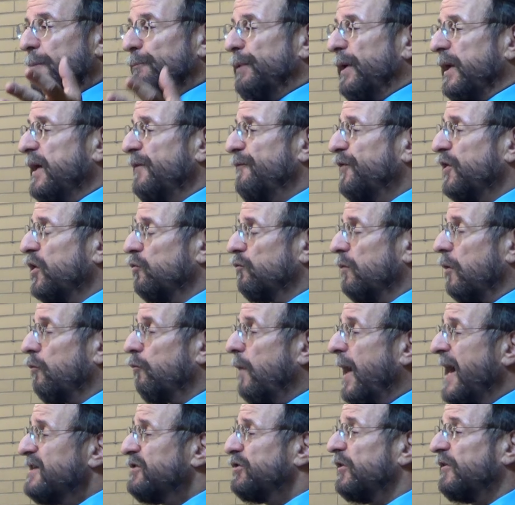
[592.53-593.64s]
But if there are
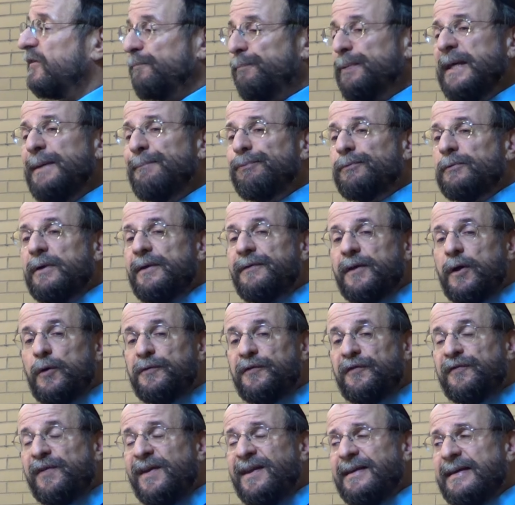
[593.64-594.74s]
righteous people in
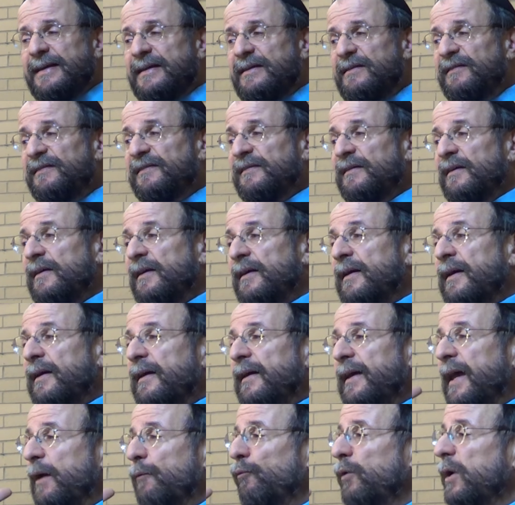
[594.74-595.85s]
those cities,
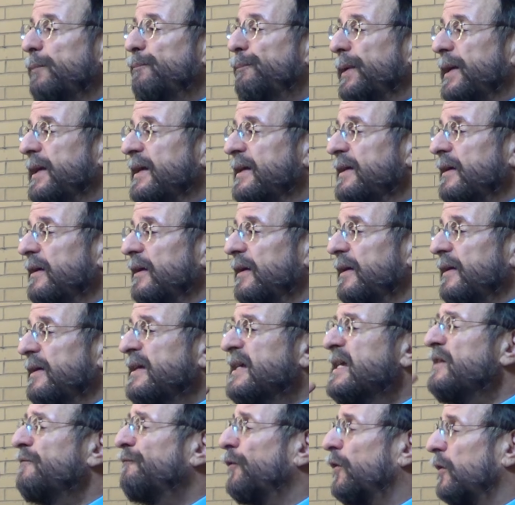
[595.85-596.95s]
it would be
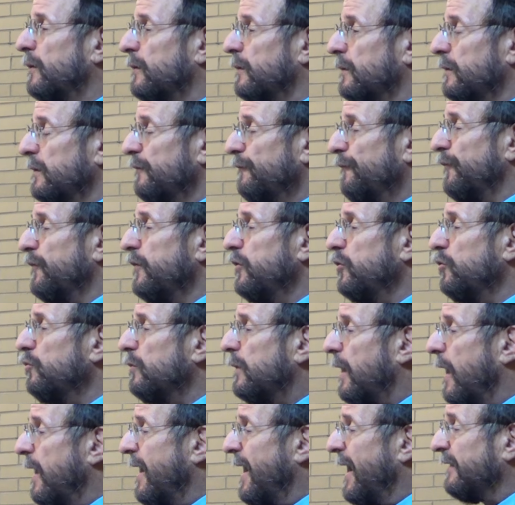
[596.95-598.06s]
evil for you,
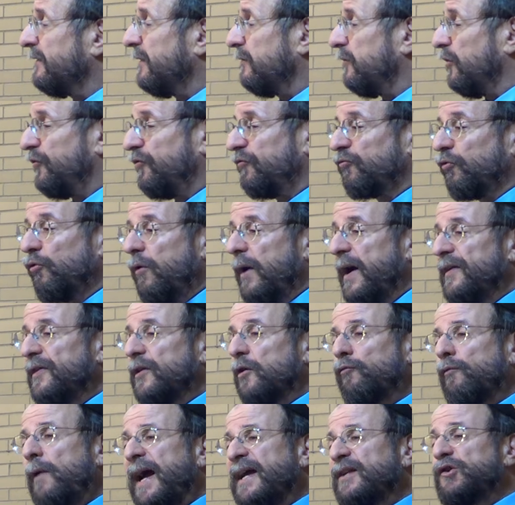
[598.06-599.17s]
God, to destroy
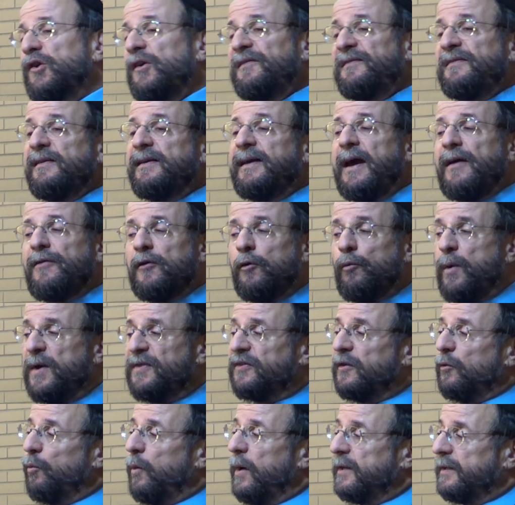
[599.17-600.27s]
the righteous together
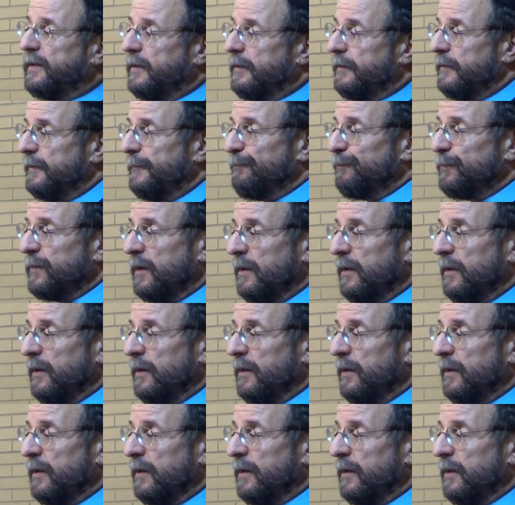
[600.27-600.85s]
with the wicked.